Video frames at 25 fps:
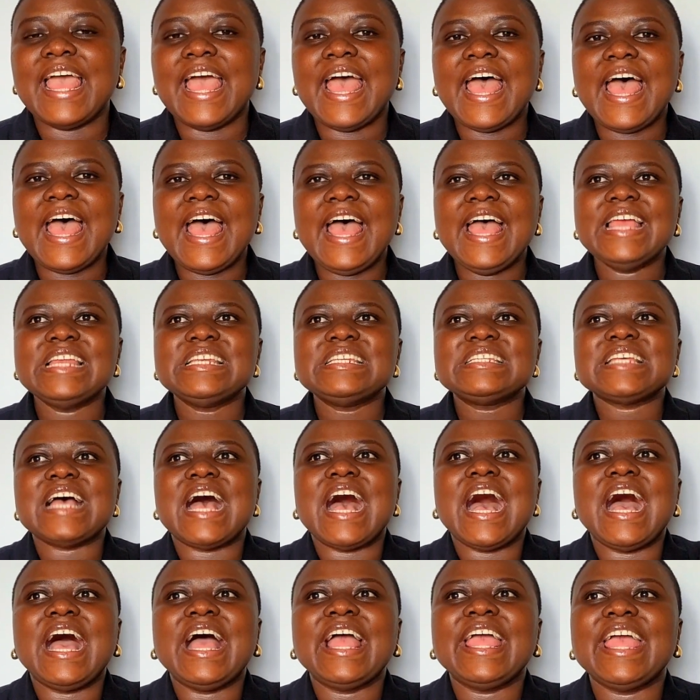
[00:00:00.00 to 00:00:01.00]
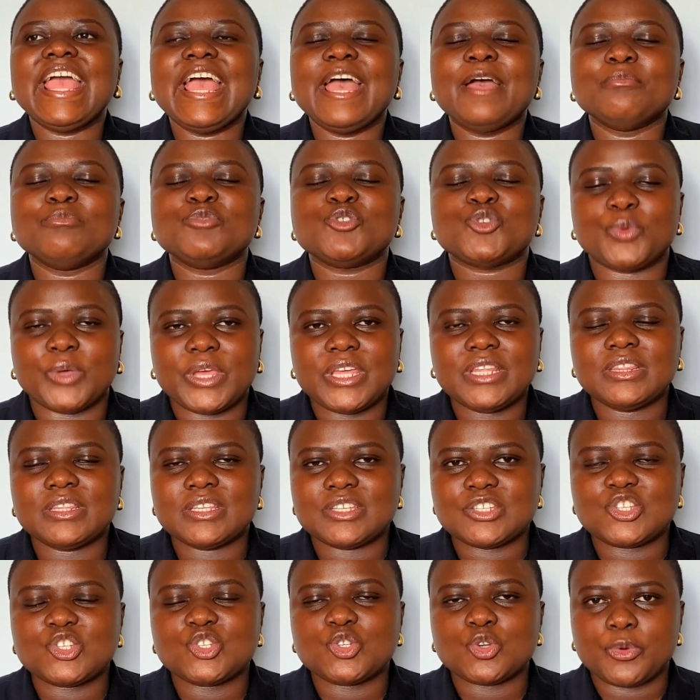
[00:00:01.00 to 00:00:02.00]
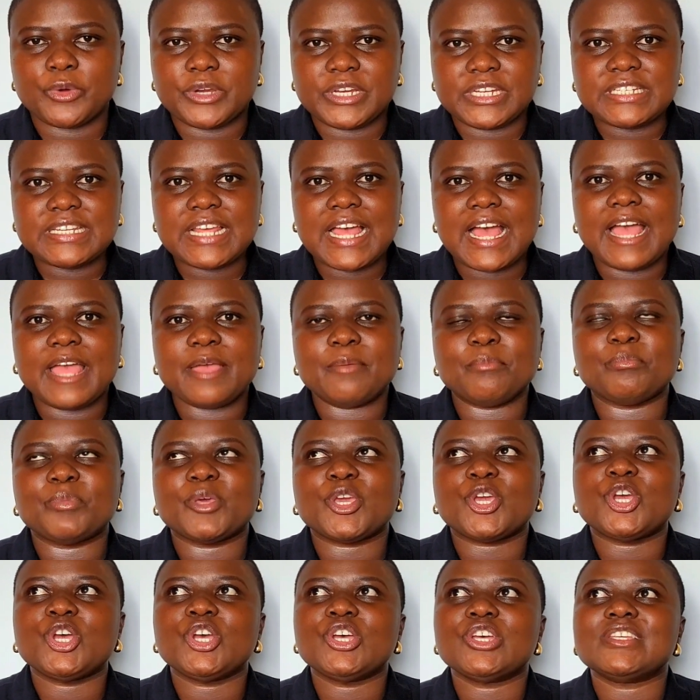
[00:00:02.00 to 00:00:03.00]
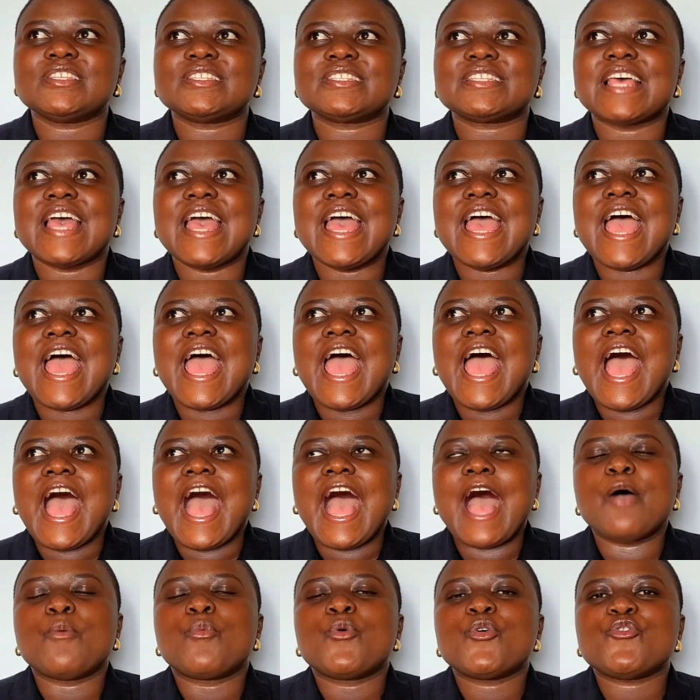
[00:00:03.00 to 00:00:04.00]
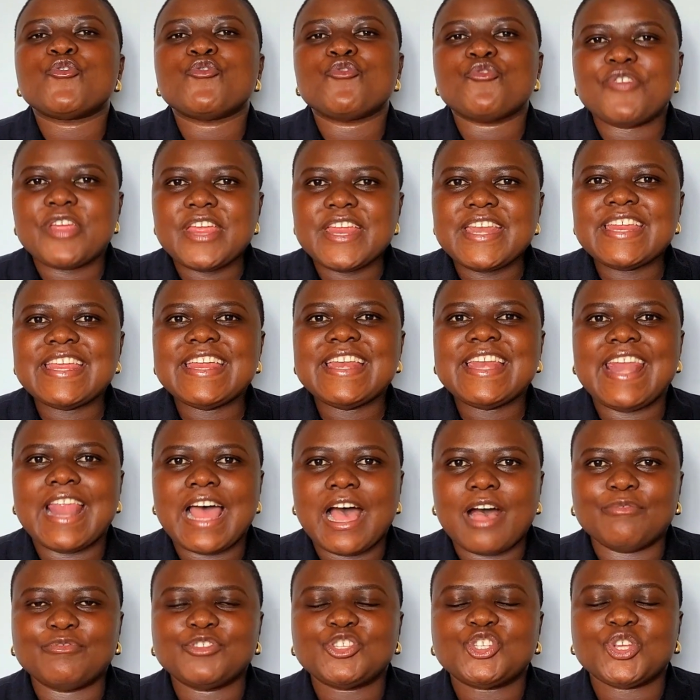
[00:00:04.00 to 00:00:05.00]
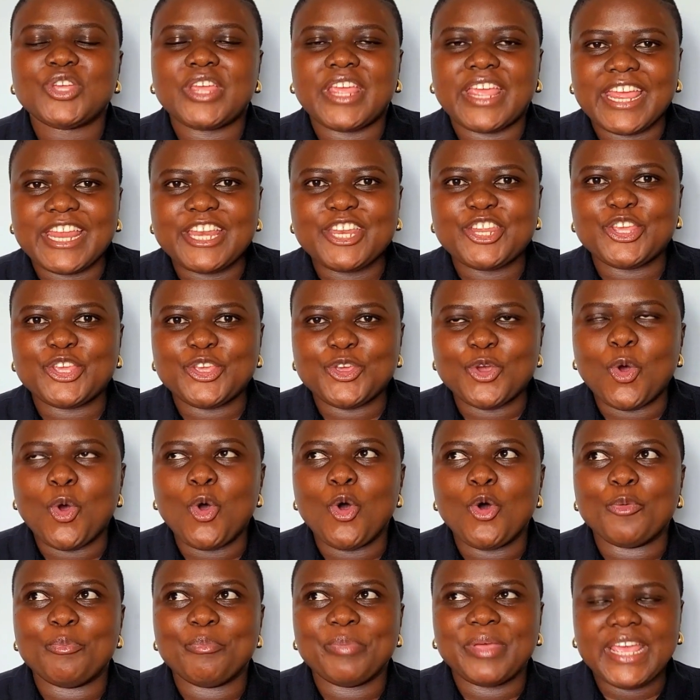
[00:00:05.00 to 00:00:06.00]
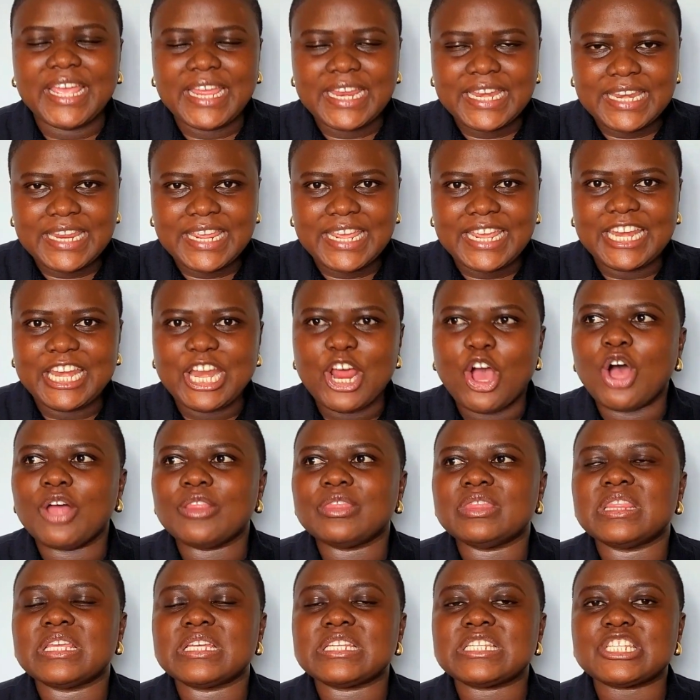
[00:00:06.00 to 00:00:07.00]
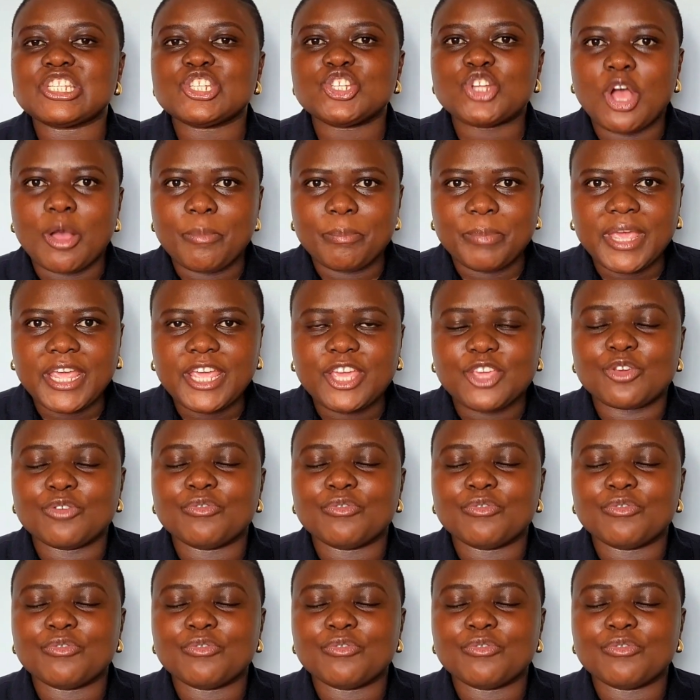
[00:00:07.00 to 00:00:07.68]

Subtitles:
And I am doing this story time because I would really love to get your opinion on this topic.